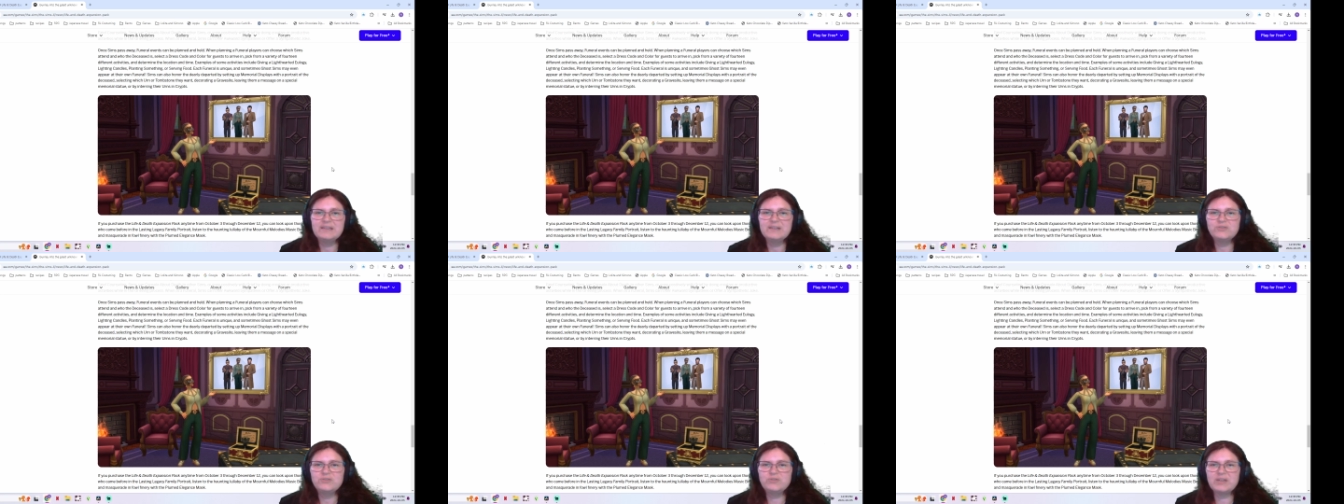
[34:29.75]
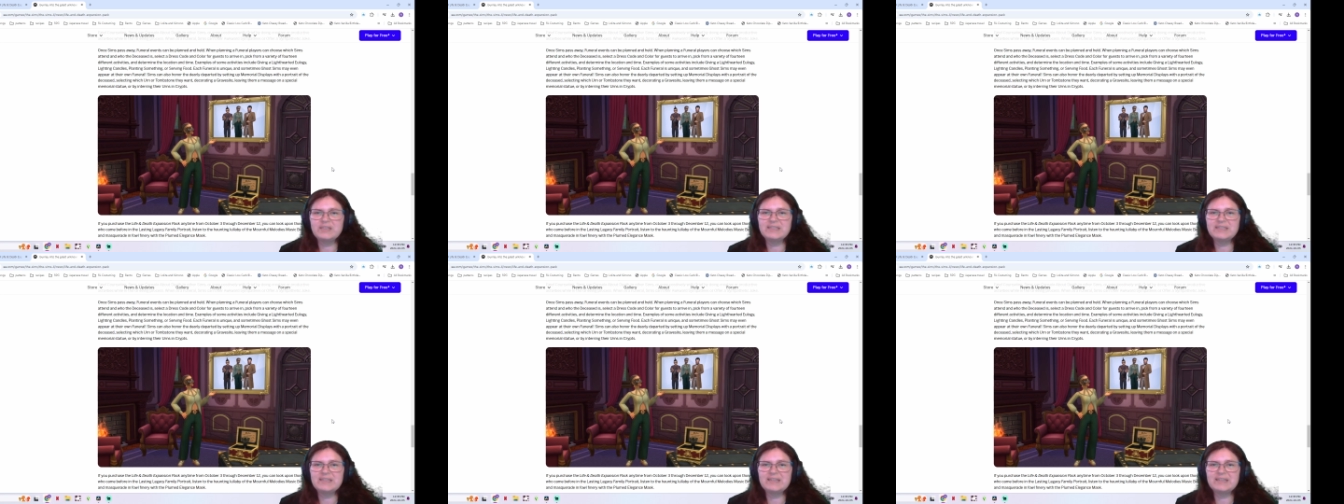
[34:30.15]

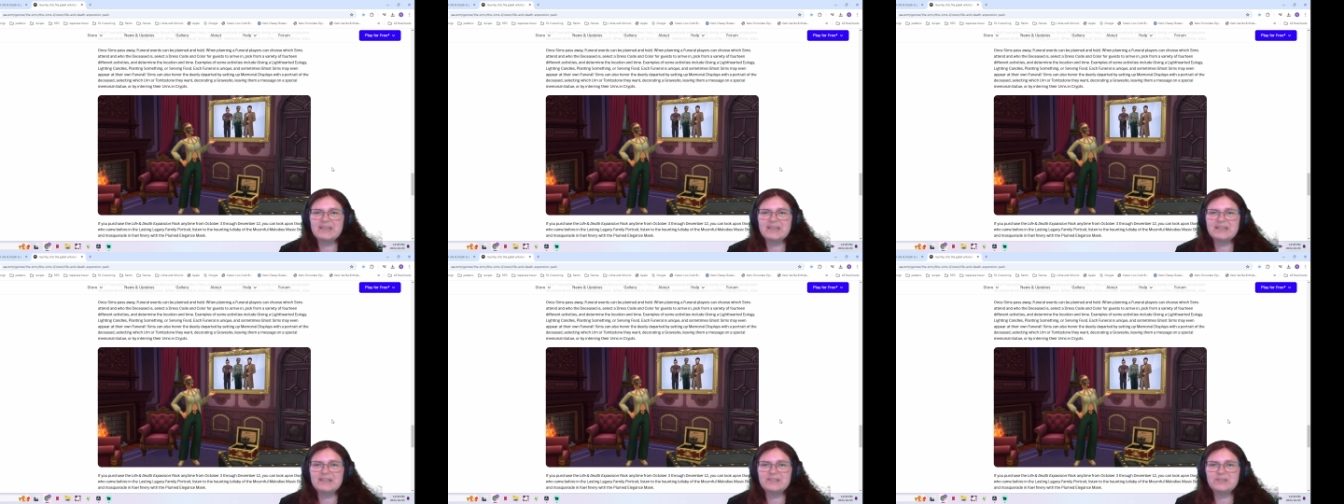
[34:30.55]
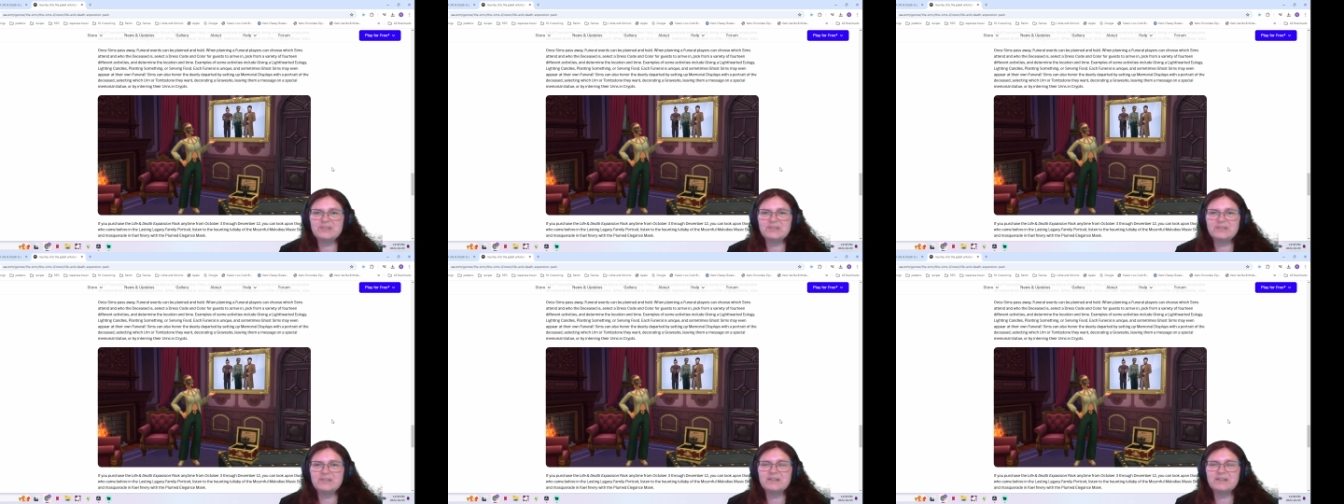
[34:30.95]
Dress in
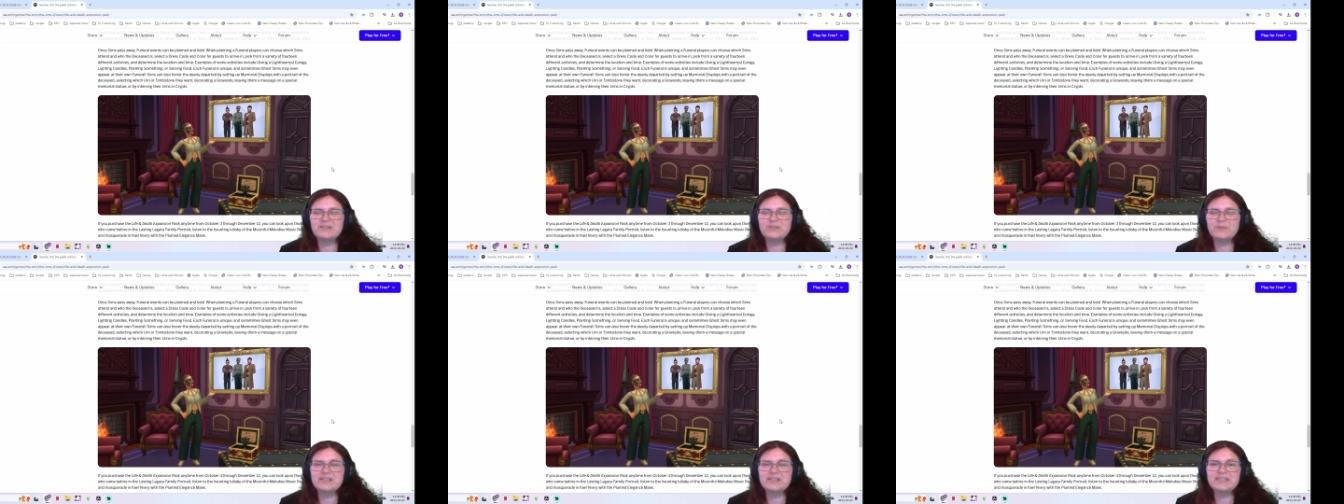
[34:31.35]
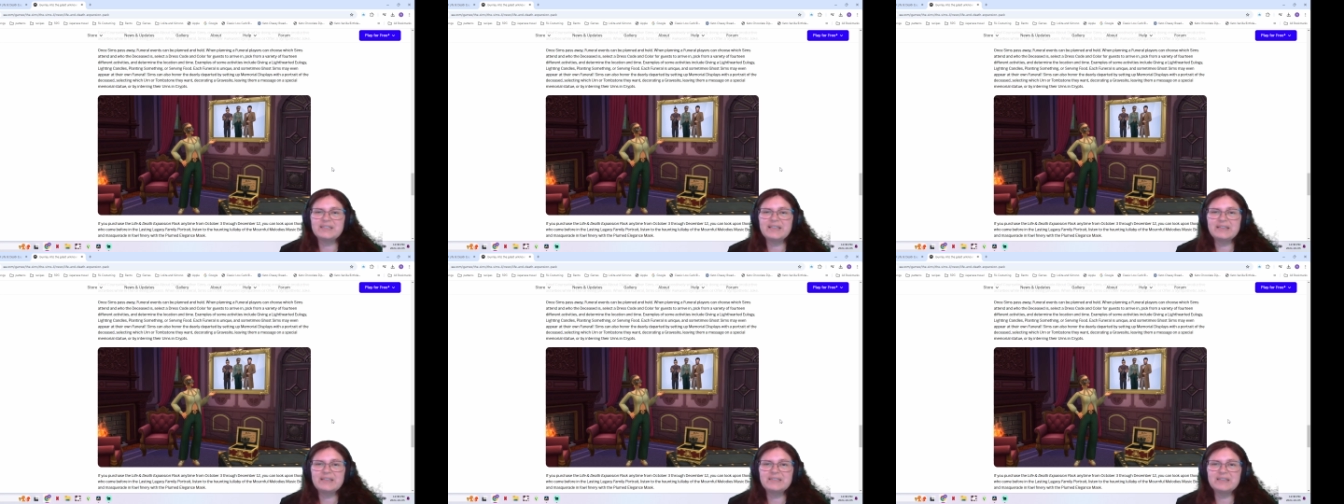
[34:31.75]
a sorry,
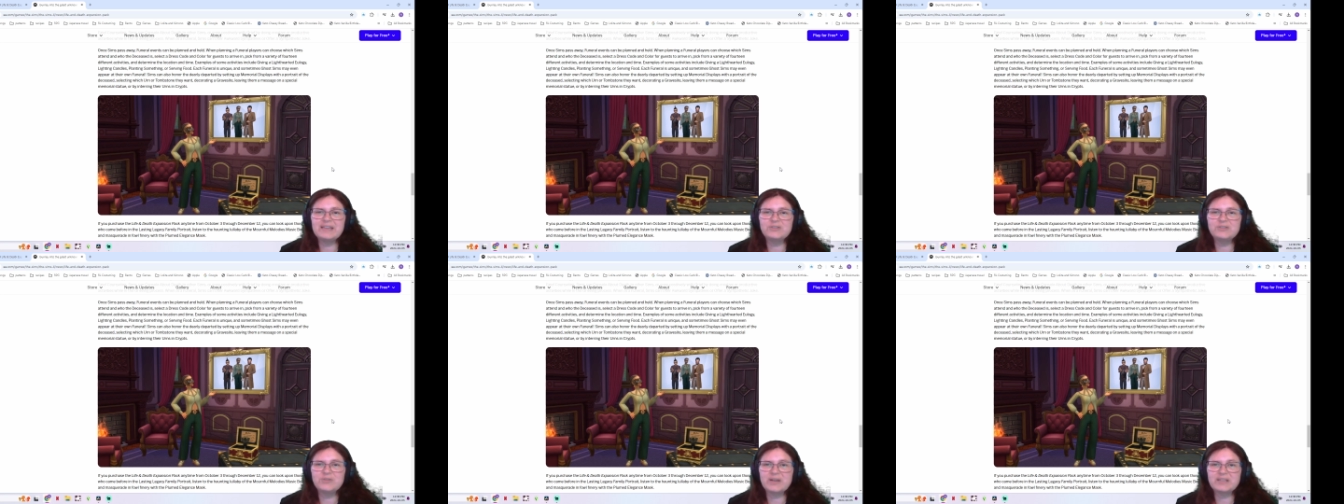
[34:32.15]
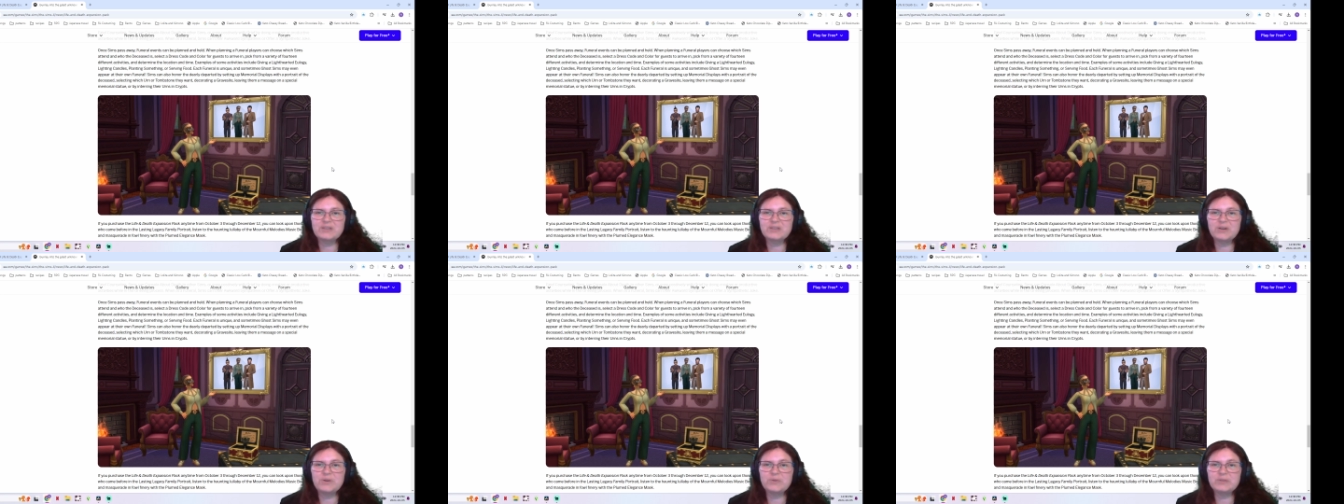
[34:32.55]
select a dress
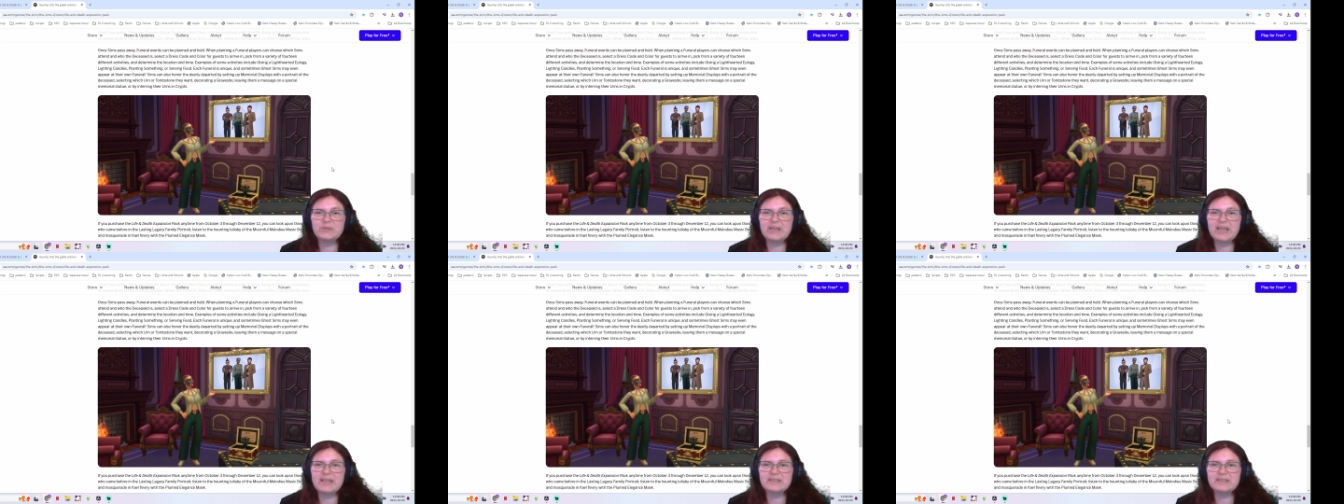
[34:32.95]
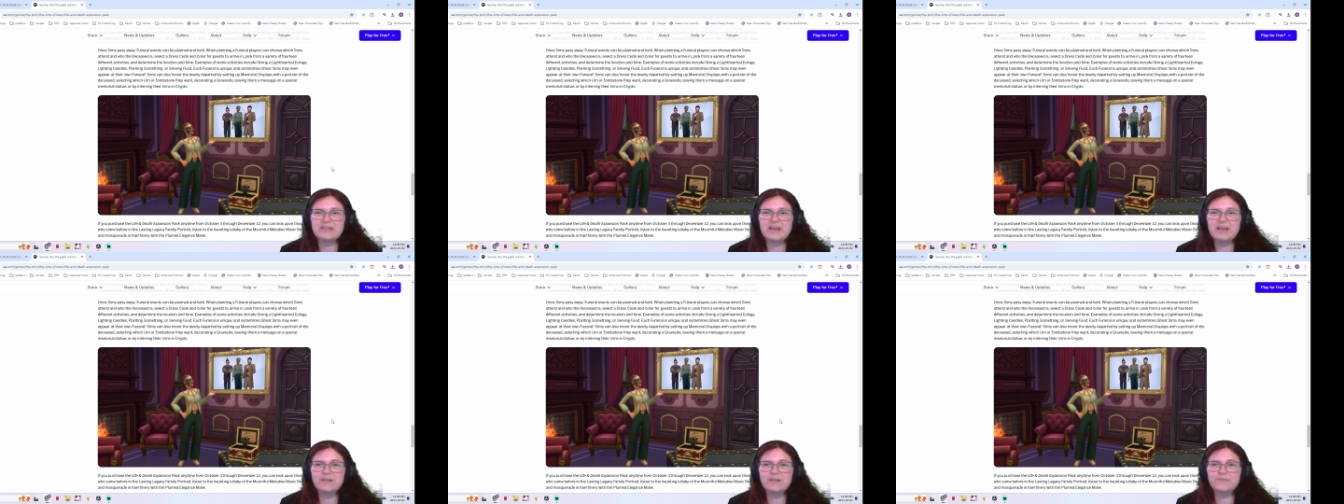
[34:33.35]
code and
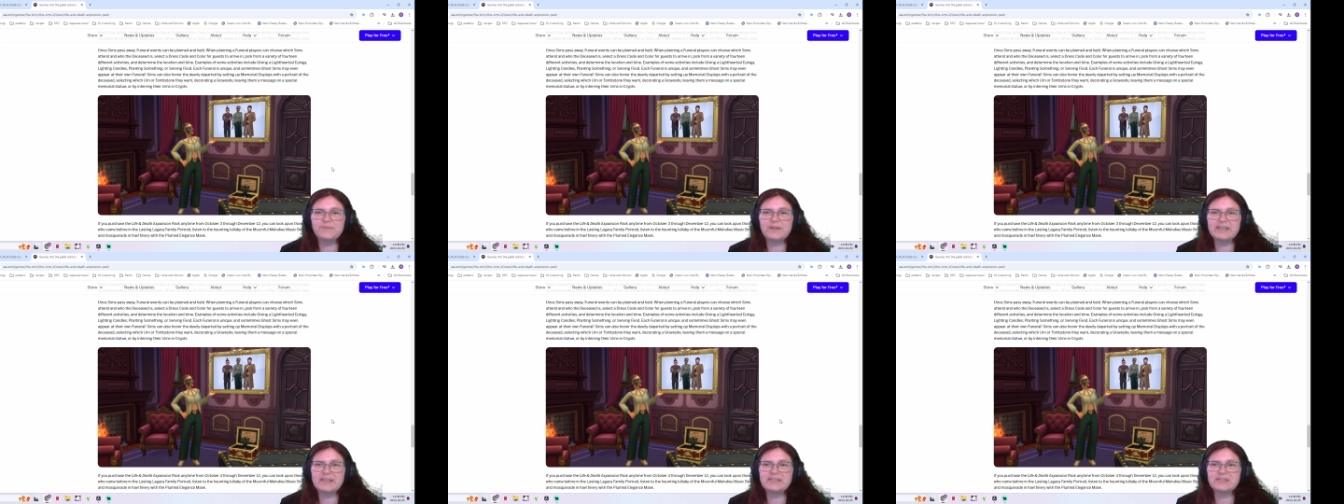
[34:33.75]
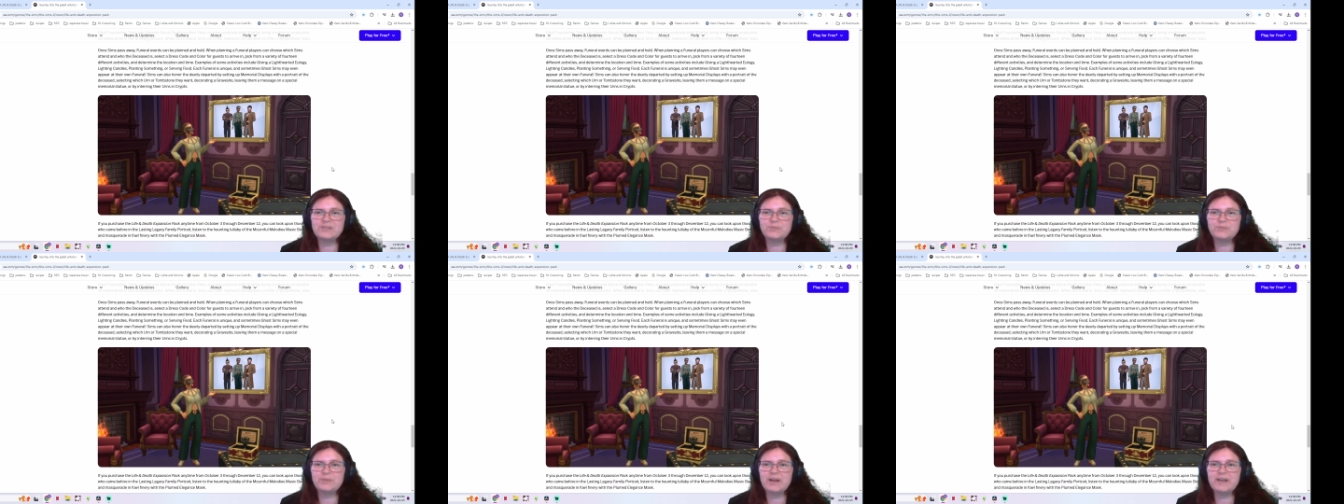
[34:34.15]
color for guests
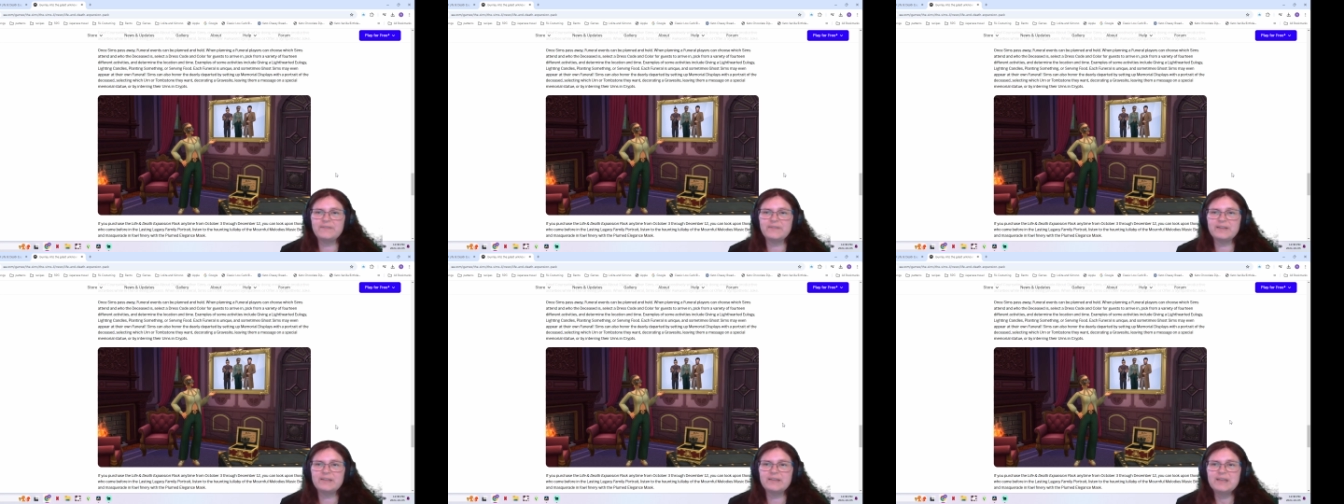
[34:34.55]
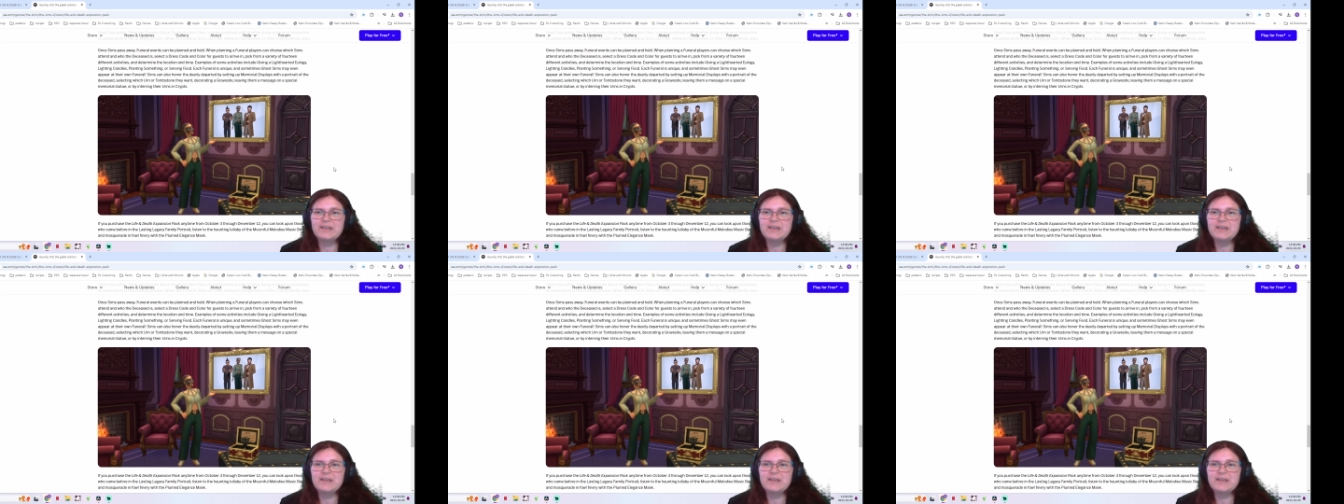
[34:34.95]
to arrive in.